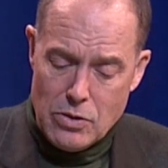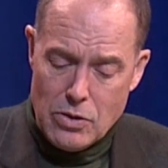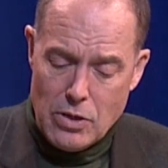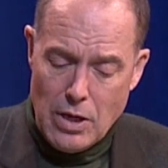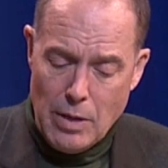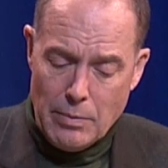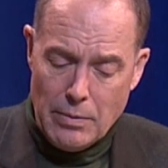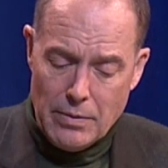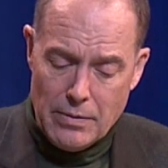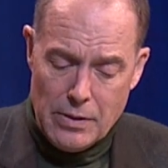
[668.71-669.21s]

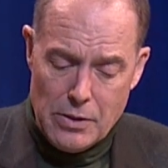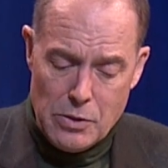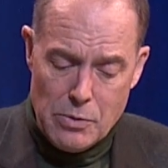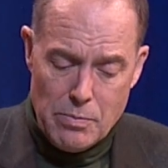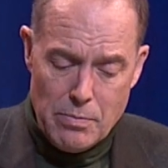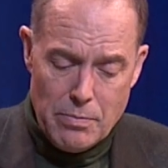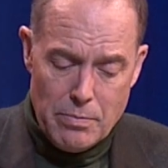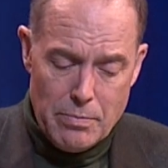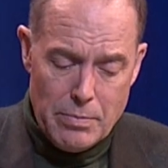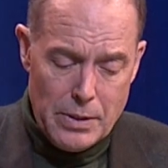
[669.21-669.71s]
couple of these
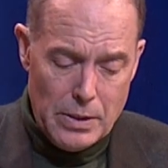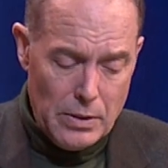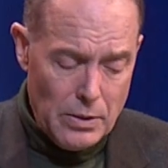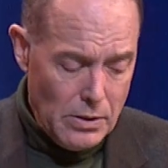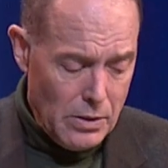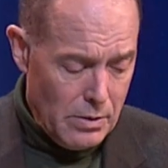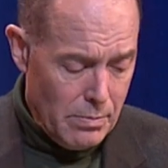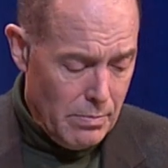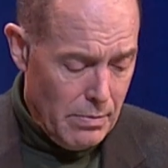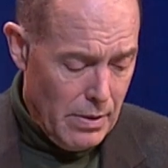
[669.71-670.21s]

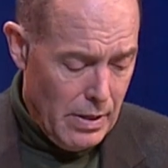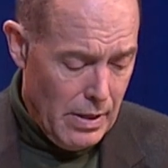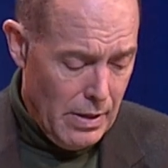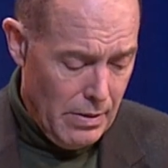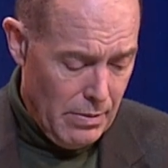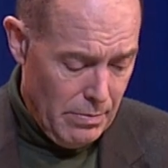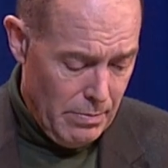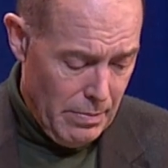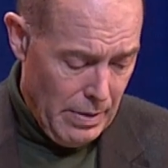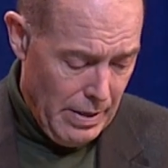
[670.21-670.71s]
built
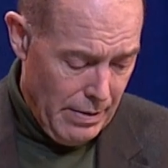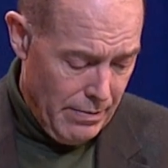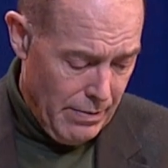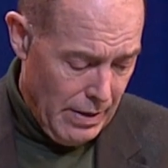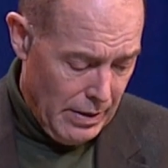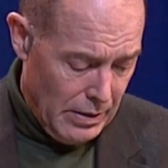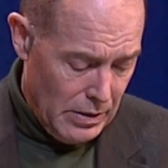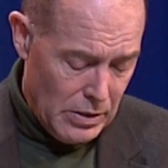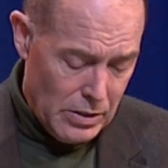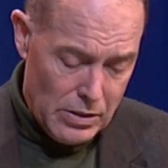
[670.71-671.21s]
by a
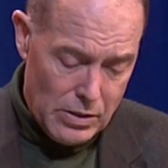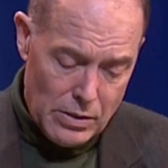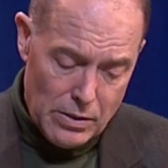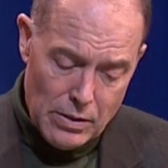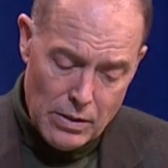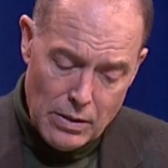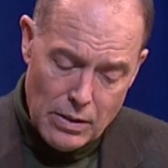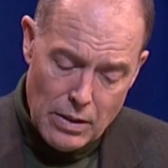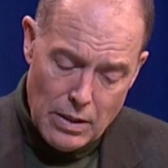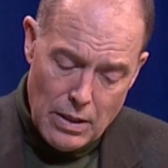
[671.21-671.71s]

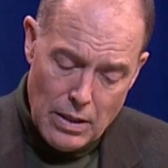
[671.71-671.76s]
volunteer.